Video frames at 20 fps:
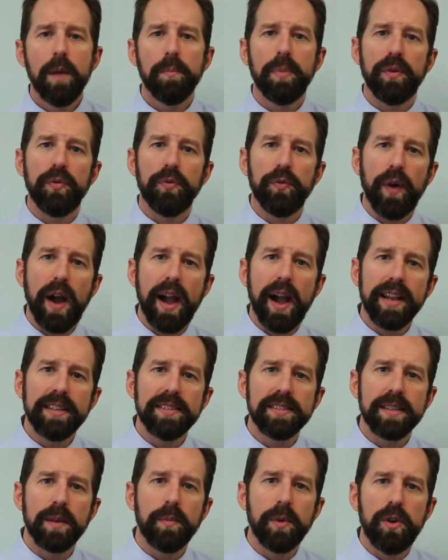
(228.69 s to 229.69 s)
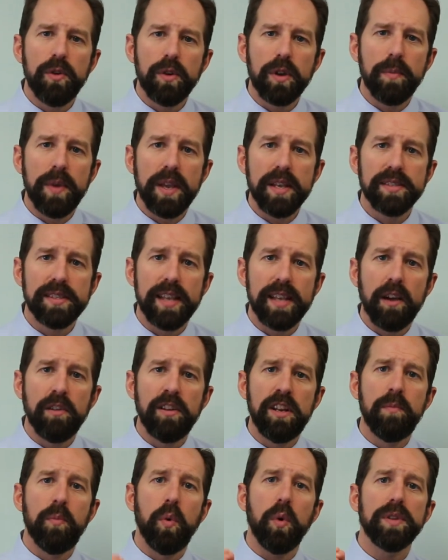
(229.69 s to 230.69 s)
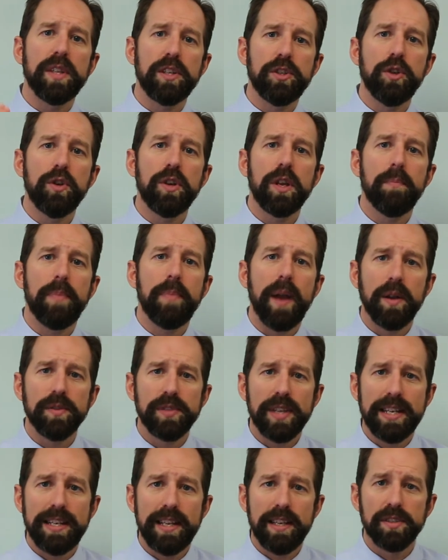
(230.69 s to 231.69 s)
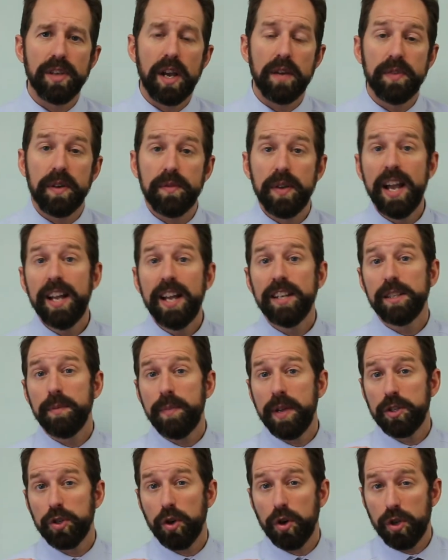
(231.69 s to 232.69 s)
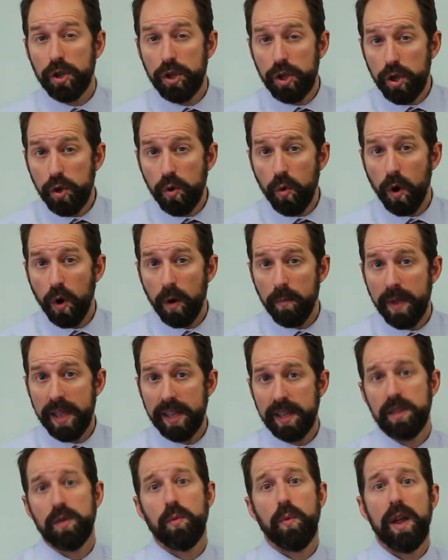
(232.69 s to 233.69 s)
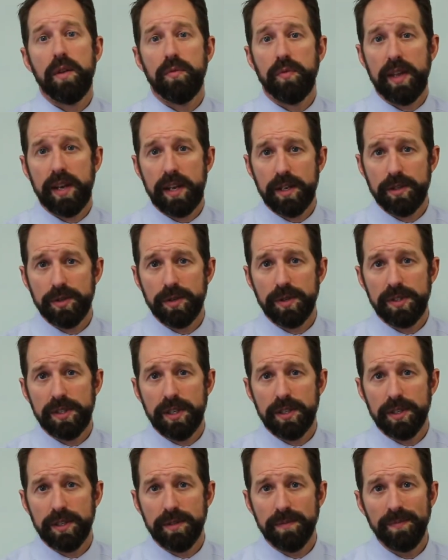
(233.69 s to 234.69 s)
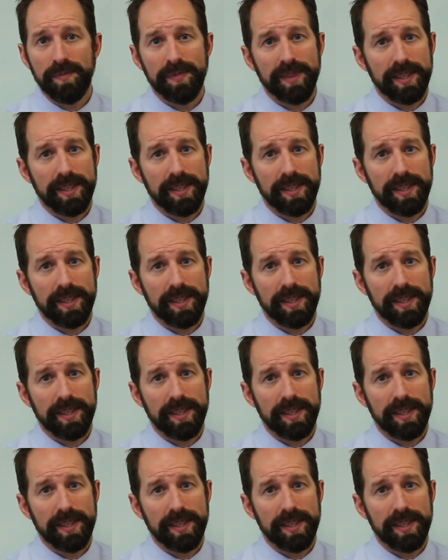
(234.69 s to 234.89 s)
but find someone who can be a sounding board that you can bounce ideas off of to make sure you are making the right financial decision.